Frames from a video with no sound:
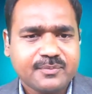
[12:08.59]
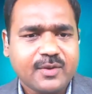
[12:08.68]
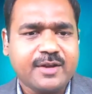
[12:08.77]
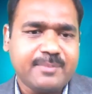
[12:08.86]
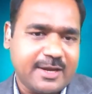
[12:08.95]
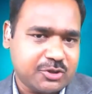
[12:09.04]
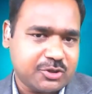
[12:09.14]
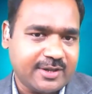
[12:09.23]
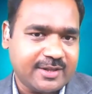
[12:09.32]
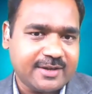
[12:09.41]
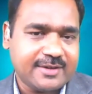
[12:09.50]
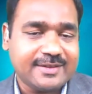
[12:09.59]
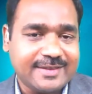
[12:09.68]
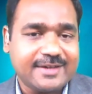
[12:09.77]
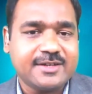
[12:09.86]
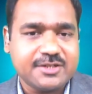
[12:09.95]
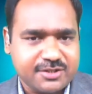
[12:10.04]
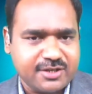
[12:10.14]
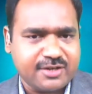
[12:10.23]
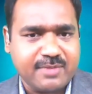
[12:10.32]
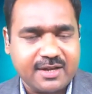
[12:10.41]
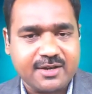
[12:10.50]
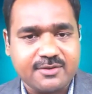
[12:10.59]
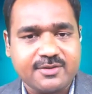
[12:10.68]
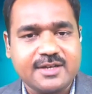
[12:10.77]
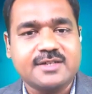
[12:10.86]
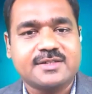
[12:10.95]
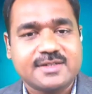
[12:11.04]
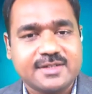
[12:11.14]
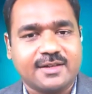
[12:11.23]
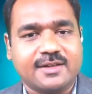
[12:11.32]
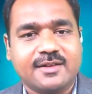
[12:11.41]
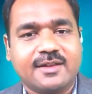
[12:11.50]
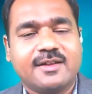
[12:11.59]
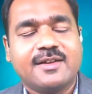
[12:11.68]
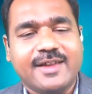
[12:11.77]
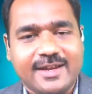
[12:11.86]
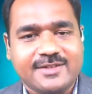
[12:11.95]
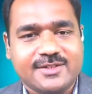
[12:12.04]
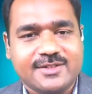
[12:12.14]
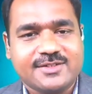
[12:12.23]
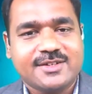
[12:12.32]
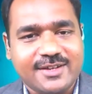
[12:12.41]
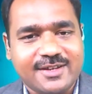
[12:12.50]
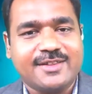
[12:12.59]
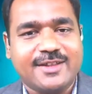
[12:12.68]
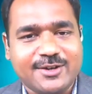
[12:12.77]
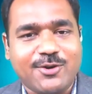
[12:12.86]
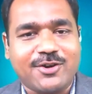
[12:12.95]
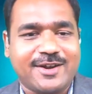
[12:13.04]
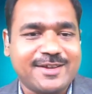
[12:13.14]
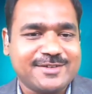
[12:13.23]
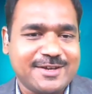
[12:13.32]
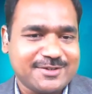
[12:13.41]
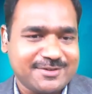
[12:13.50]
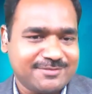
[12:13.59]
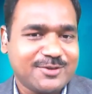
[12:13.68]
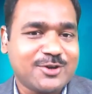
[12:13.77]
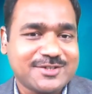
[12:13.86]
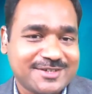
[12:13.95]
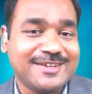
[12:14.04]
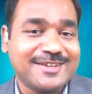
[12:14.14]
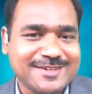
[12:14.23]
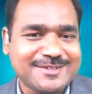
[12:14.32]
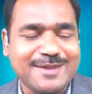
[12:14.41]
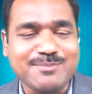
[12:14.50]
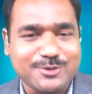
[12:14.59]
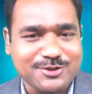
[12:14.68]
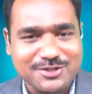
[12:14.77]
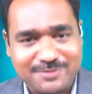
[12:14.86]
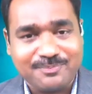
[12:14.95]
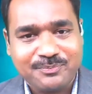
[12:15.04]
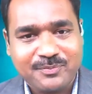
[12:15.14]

and make sure that that decision maker is still exist in that organization or still in the same position.